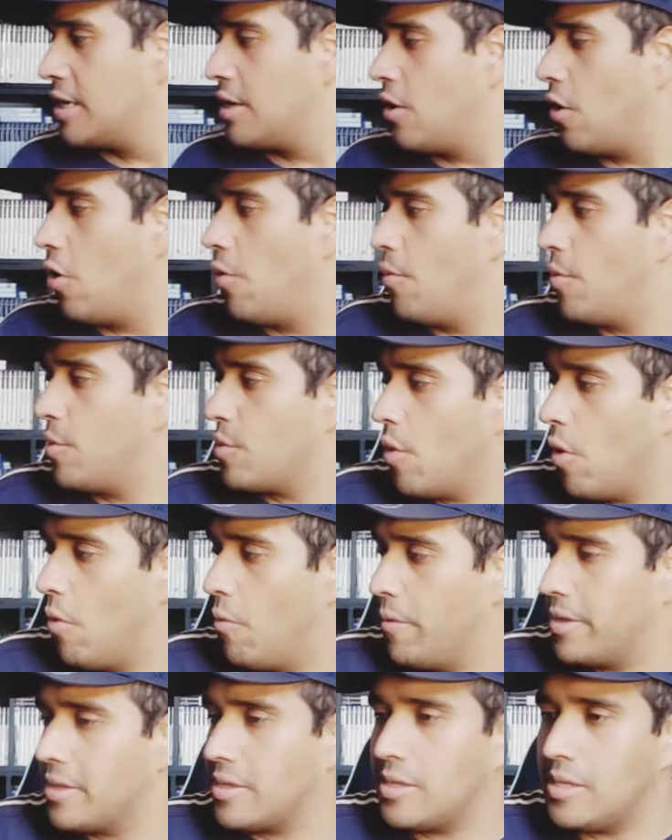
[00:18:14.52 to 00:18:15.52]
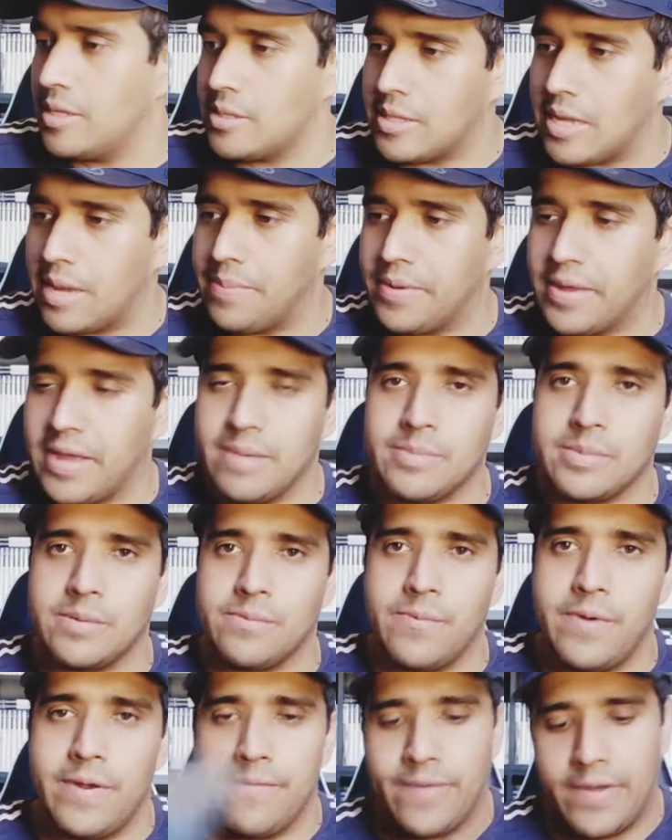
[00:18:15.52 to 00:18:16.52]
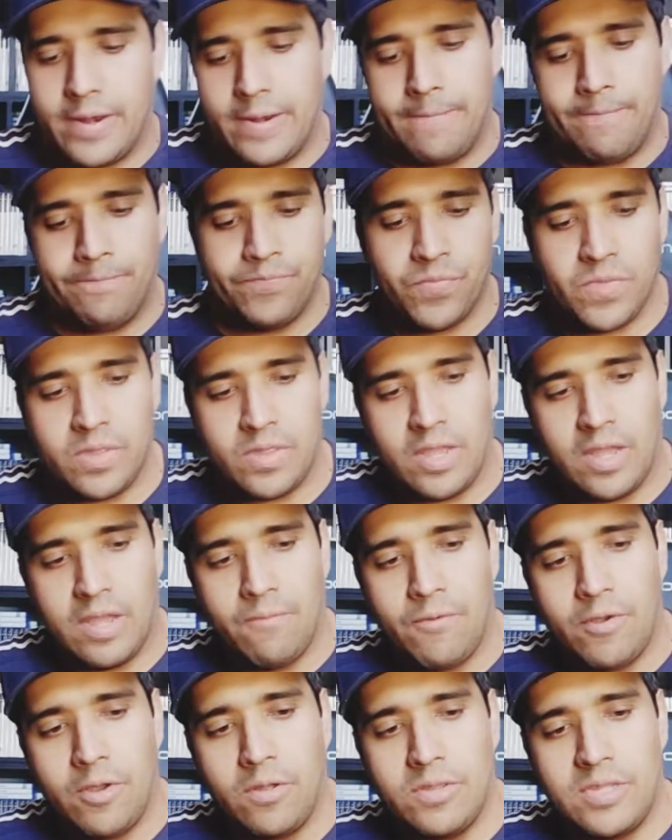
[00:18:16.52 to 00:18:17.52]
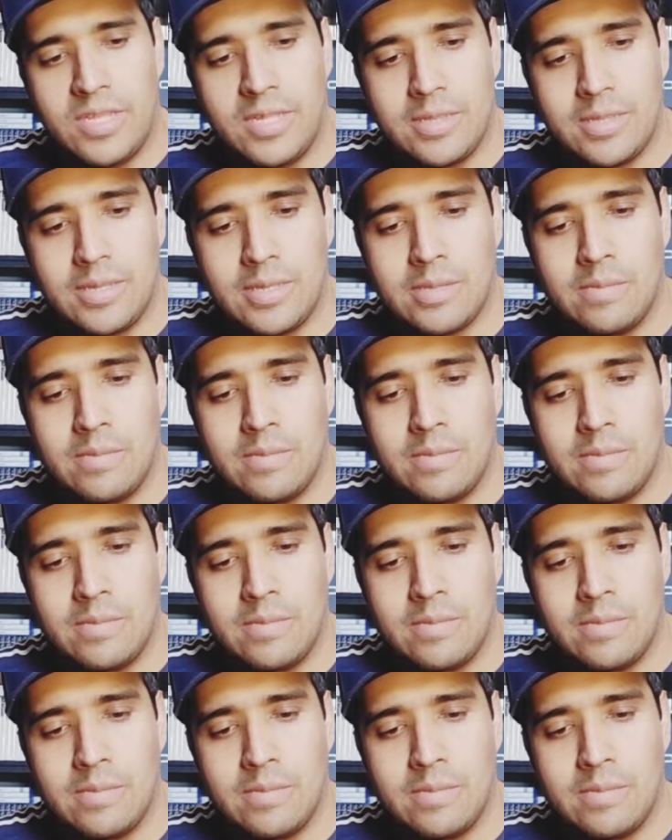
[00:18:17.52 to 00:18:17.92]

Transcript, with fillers: Almost always these type of games are really fun. Then we got Disney's